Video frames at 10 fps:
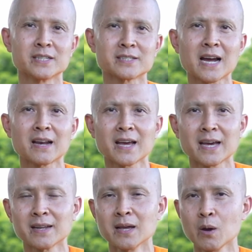in
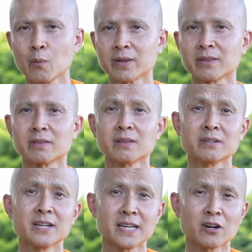Thailand with a
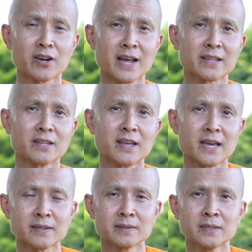30-day or 90-day,